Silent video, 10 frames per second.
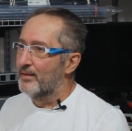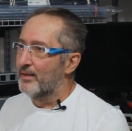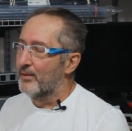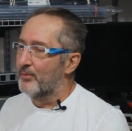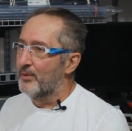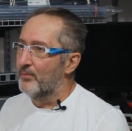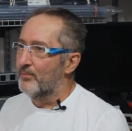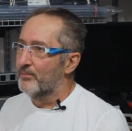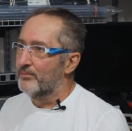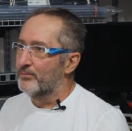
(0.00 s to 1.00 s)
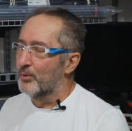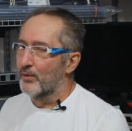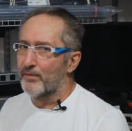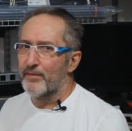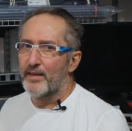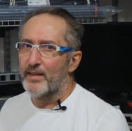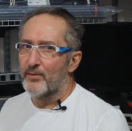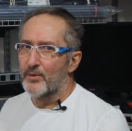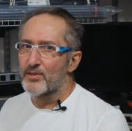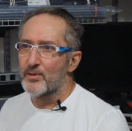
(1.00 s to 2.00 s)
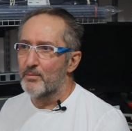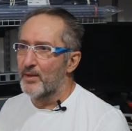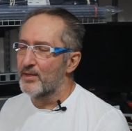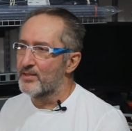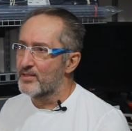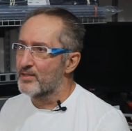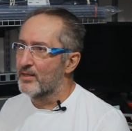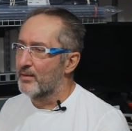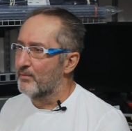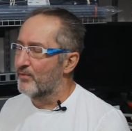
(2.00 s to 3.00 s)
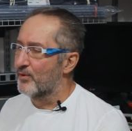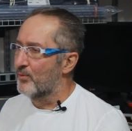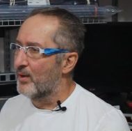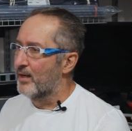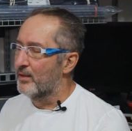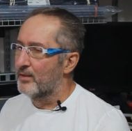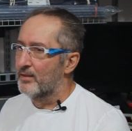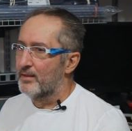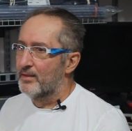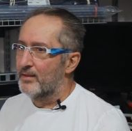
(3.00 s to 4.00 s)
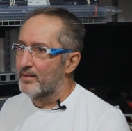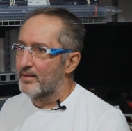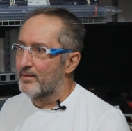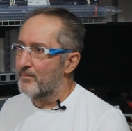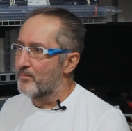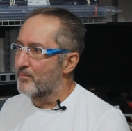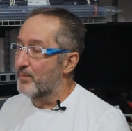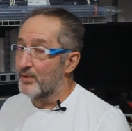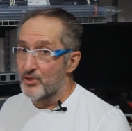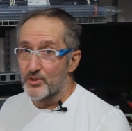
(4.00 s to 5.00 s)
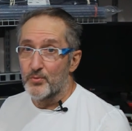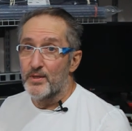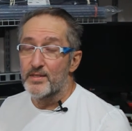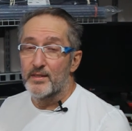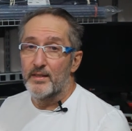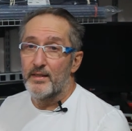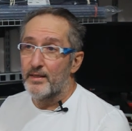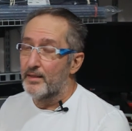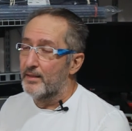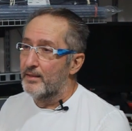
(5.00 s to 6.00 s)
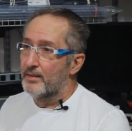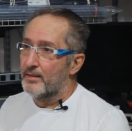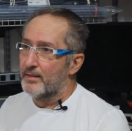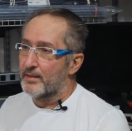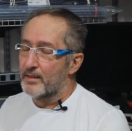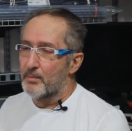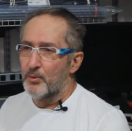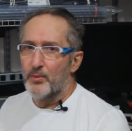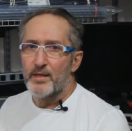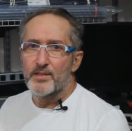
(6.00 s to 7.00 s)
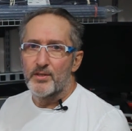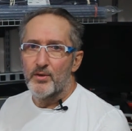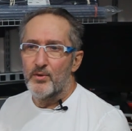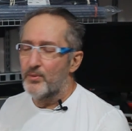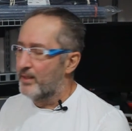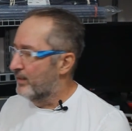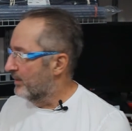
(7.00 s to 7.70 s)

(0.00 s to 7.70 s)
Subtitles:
We were fighting with some bugs for a while, but just recently, a couple weeks ago,